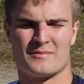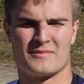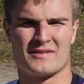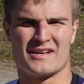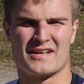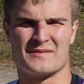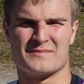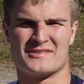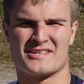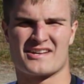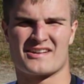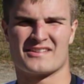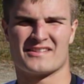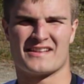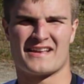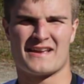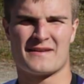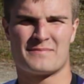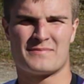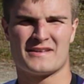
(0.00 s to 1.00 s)
My name's Aaron
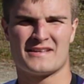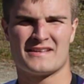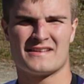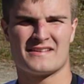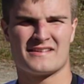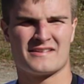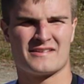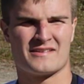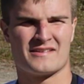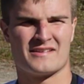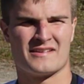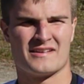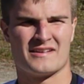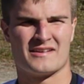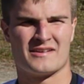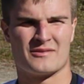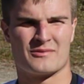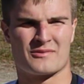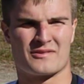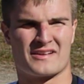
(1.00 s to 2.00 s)
Lampi.
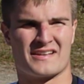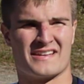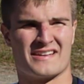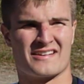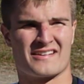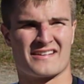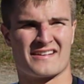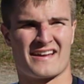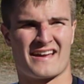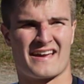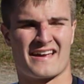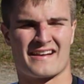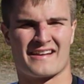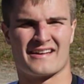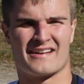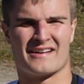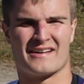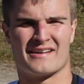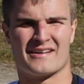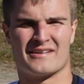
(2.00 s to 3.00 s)
We're here at
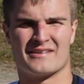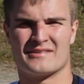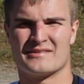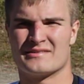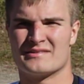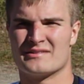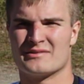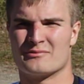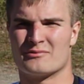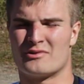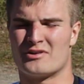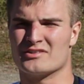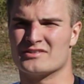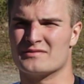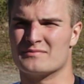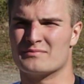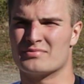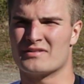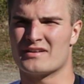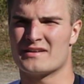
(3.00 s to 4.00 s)

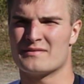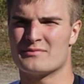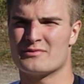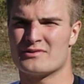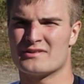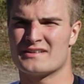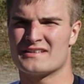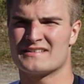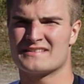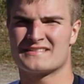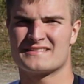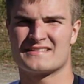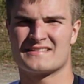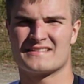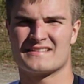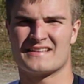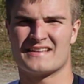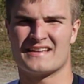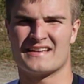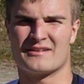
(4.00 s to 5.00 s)
Walden
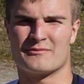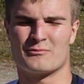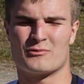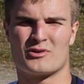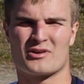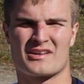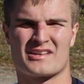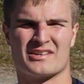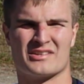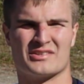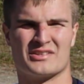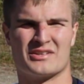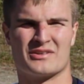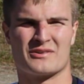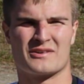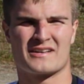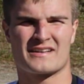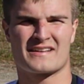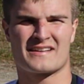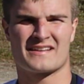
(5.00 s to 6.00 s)
Playboys in Wallkill, New
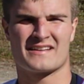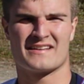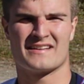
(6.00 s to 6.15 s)
York,